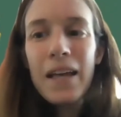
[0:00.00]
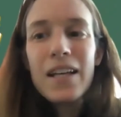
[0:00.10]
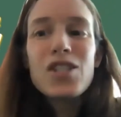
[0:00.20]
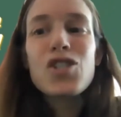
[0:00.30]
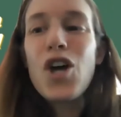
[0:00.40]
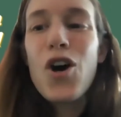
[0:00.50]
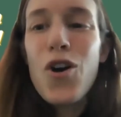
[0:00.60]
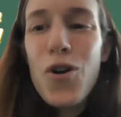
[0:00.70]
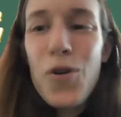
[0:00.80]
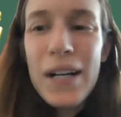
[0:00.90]

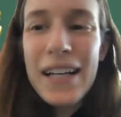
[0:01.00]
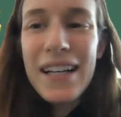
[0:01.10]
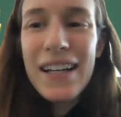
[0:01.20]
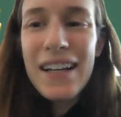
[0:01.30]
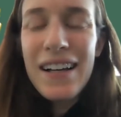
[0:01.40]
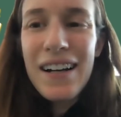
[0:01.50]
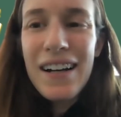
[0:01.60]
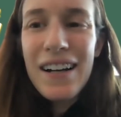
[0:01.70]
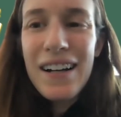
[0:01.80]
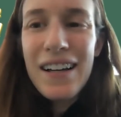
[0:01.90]
So
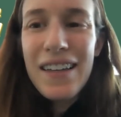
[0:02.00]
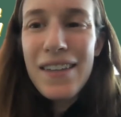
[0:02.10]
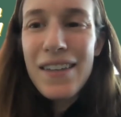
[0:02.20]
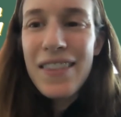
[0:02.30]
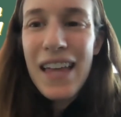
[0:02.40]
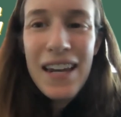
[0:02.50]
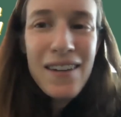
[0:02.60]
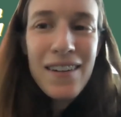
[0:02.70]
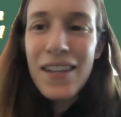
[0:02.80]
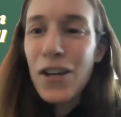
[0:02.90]

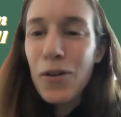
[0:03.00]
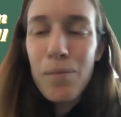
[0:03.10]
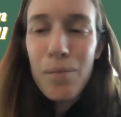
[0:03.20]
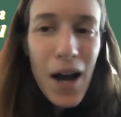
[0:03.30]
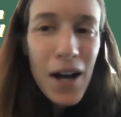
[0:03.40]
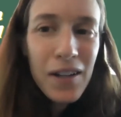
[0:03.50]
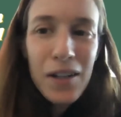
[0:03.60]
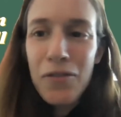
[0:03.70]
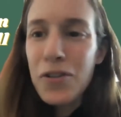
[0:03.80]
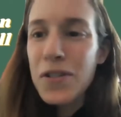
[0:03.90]
then, you know, model it
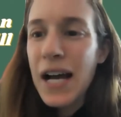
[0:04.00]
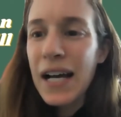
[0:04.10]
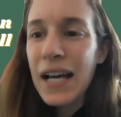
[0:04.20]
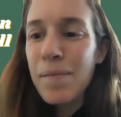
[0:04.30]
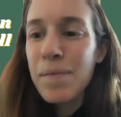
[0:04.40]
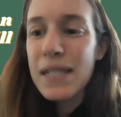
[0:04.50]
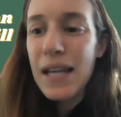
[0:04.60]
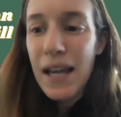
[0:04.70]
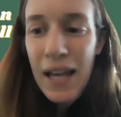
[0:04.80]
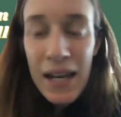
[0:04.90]
a few times
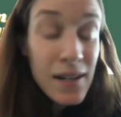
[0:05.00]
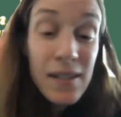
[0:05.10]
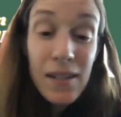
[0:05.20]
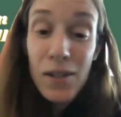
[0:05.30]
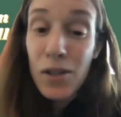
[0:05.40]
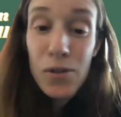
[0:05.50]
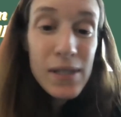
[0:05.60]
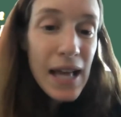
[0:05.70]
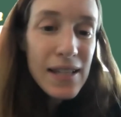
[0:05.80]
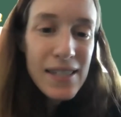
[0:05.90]
and
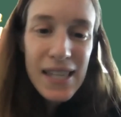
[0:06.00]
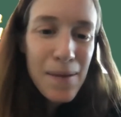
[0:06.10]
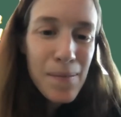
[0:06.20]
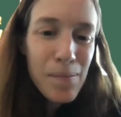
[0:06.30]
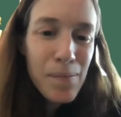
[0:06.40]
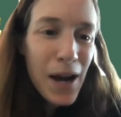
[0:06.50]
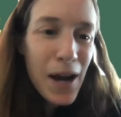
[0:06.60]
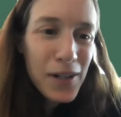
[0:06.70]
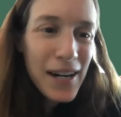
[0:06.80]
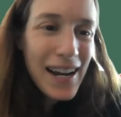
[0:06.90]
use that same
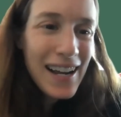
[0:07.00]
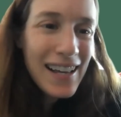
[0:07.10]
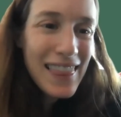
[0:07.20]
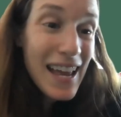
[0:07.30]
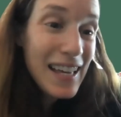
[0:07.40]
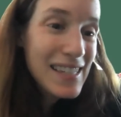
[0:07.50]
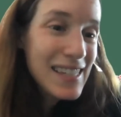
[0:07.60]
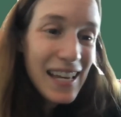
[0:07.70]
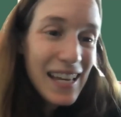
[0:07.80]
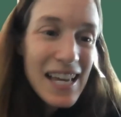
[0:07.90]
empowering thing.
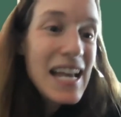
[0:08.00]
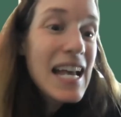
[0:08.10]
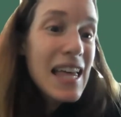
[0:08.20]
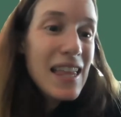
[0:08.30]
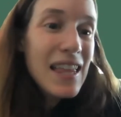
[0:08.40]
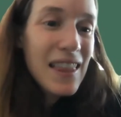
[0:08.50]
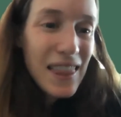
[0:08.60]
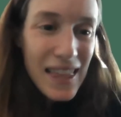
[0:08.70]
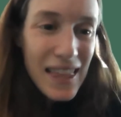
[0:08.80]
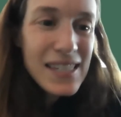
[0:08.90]
It's like,
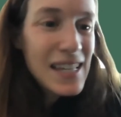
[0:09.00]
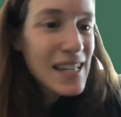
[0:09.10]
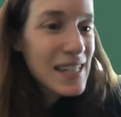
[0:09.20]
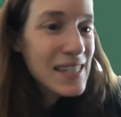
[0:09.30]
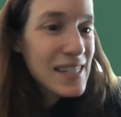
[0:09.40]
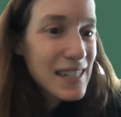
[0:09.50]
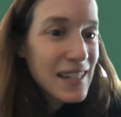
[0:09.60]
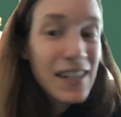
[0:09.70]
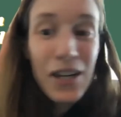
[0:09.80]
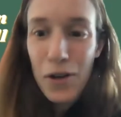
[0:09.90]
this is,
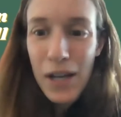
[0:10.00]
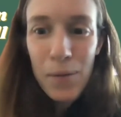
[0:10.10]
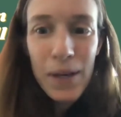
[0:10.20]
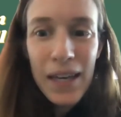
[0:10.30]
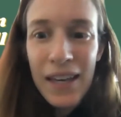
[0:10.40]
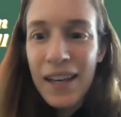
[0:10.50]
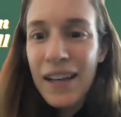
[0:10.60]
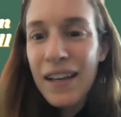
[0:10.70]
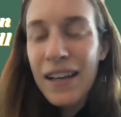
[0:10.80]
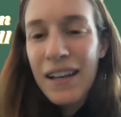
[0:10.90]
you know, can
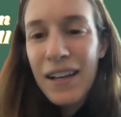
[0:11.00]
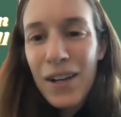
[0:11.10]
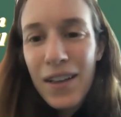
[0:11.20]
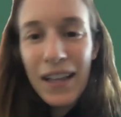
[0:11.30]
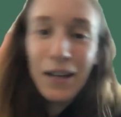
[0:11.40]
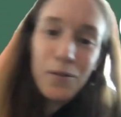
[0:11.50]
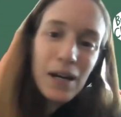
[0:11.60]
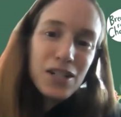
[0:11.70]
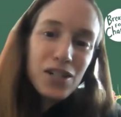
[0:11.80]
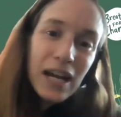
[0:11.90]
we like
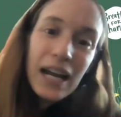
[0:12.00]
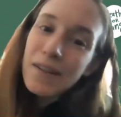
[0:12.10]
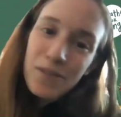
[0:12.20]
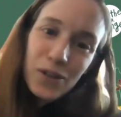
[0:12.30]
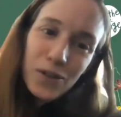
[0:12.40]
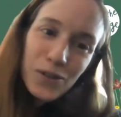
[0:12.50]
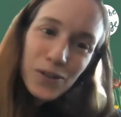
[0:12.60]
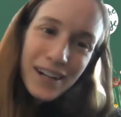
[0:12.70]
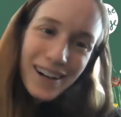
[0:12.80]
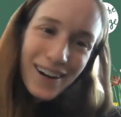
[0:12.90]
raise your hand if
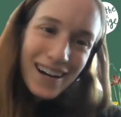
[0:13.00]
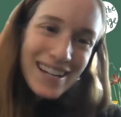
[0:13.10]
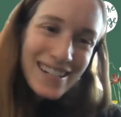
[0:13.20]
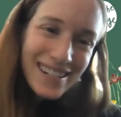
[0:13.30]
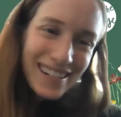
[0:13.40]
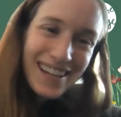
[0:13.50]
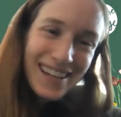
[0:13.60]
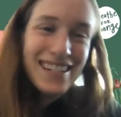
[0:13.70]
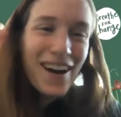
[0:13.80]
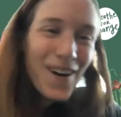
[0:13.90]
you are
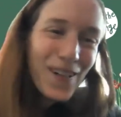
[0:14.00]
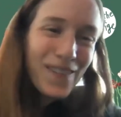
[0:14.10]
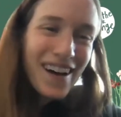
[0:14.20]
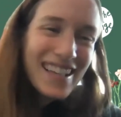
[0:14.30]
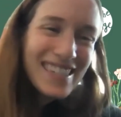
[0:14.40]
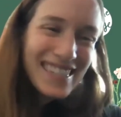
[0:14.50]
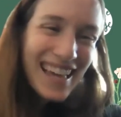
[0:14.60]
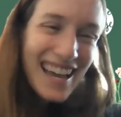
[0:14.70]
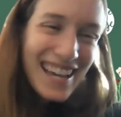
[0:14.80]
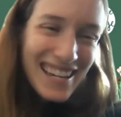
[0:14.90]
into all of us,
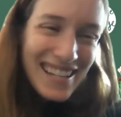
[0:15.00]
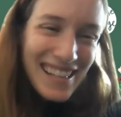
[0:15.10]
like